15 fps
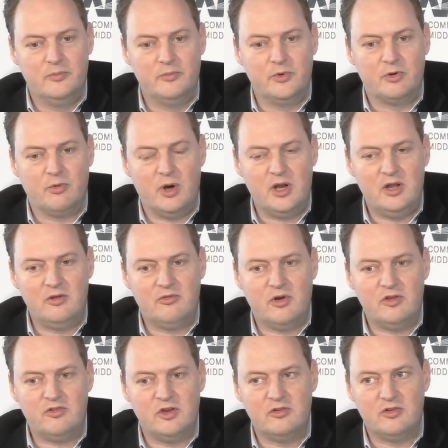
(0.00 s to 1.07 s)
Quite
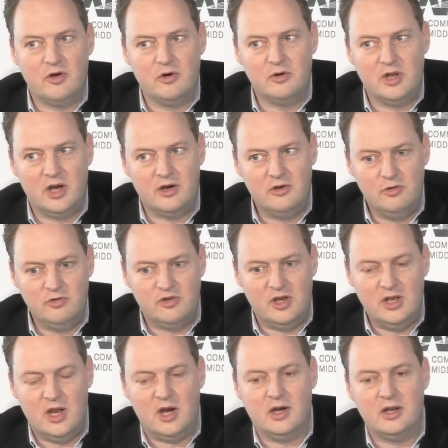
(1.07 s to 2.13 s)
interesting. So they're using
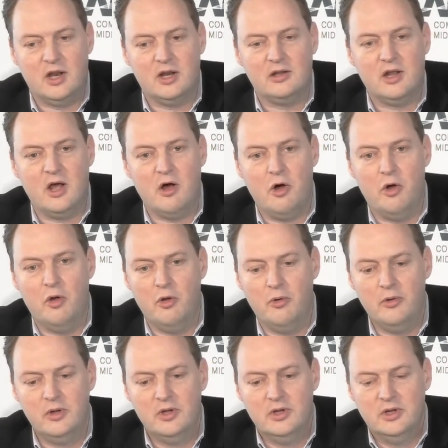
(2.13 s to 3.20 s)
their
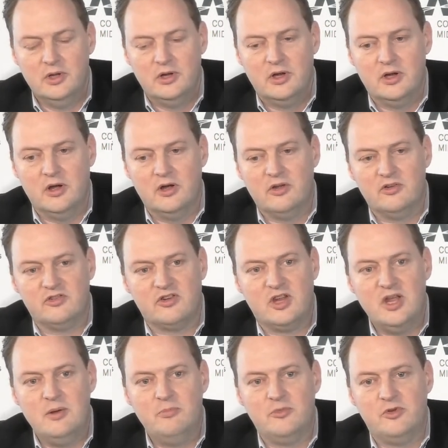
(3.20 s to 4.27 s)
whole
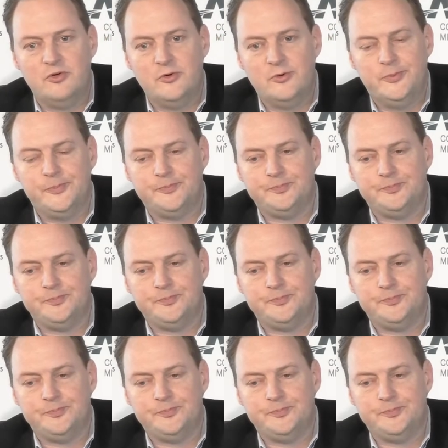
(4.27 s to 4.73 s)
scheme to